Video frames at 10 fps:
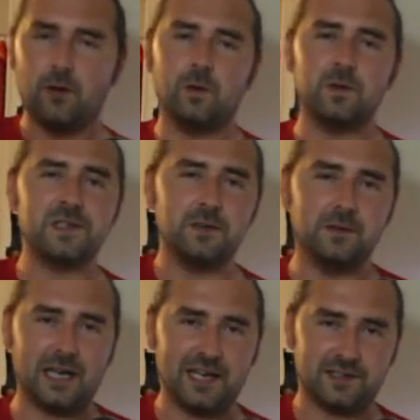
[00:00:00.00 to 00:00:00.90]

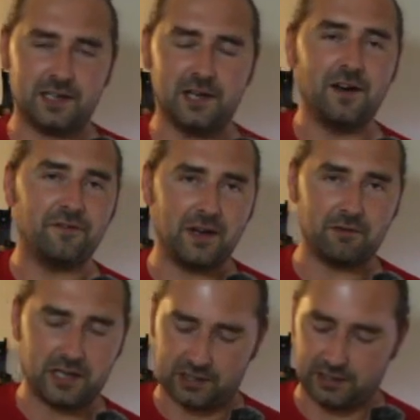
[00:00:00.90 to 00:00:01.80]
Also gets enough
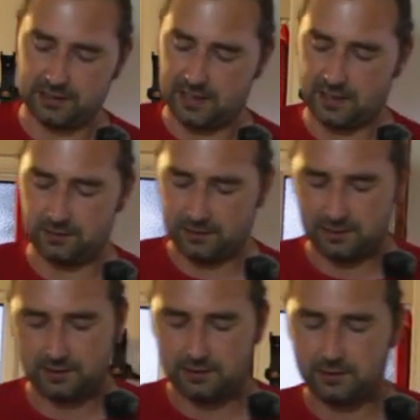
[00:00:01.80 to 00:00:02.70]
aeration in there.
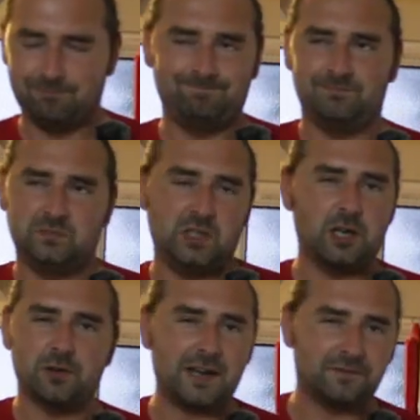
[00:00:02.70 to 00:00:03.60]
You
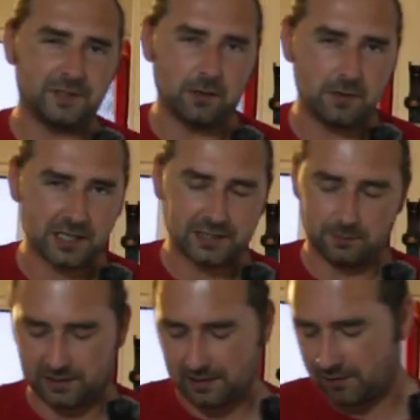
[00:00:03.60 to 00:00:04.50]
don't have to go nutty
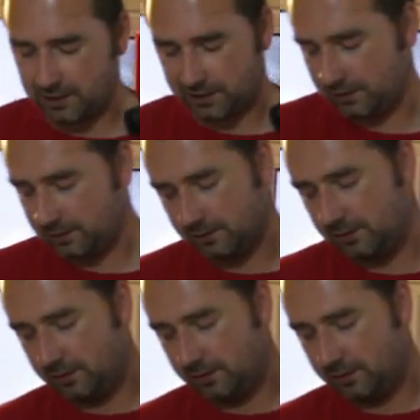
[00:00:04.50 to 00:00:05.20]
with aeration.